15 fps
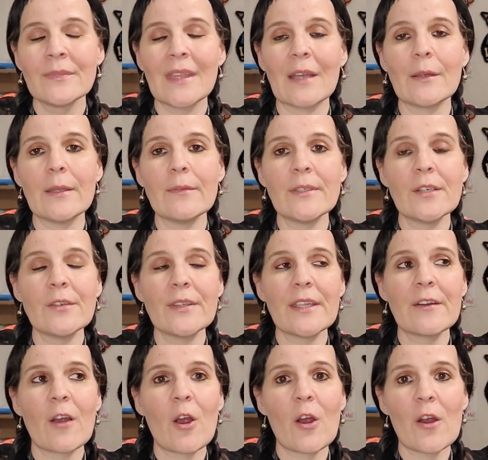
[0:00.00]
Now, even though
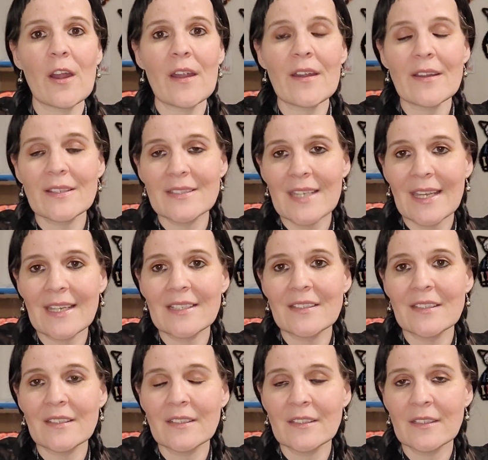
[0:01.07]
there are
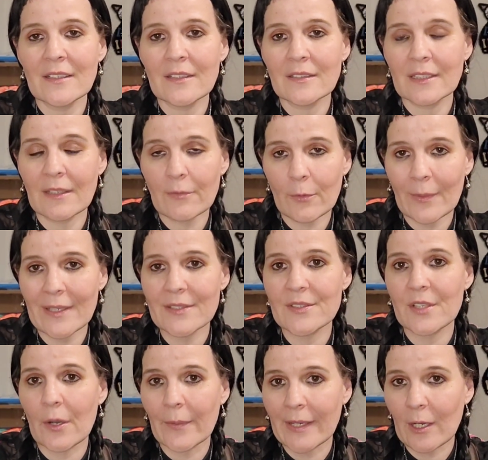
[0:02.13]
10
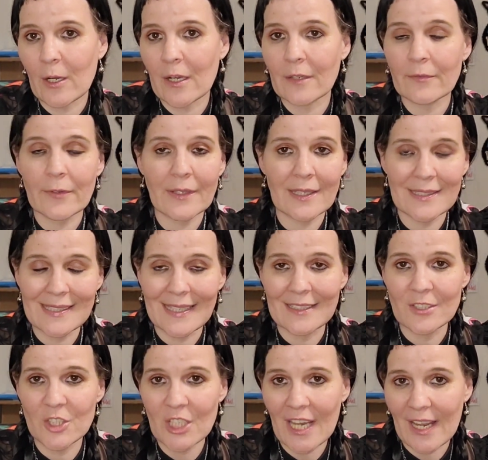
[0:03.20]
giveaways going on for the
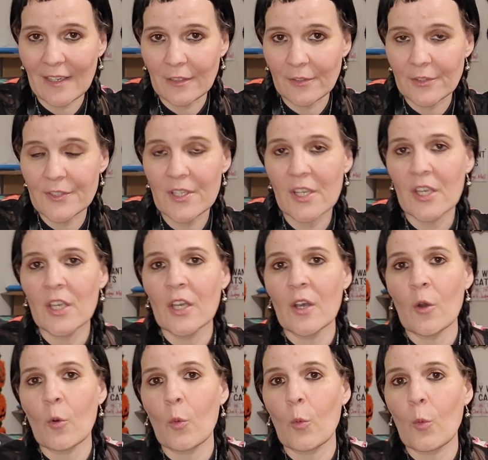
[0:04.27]
10 channels,
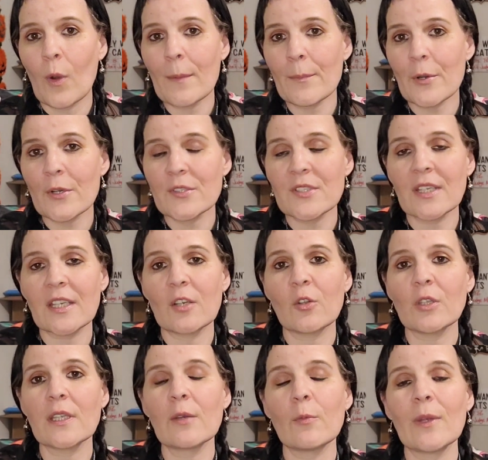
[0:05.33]
one person can
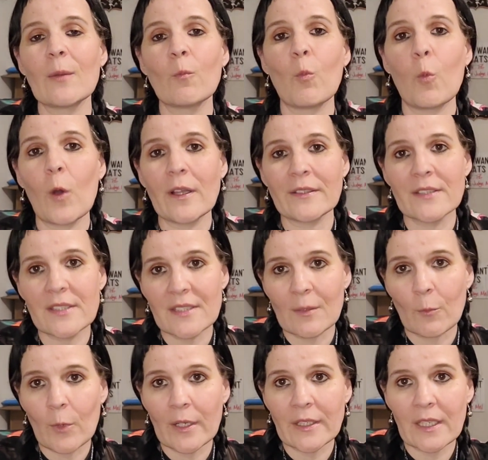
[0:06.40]
only win once
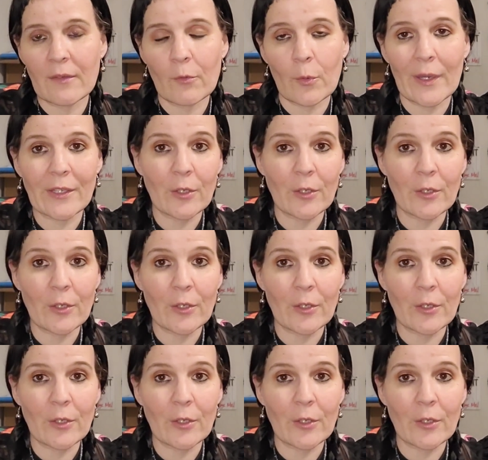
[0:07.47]
in one giveaway.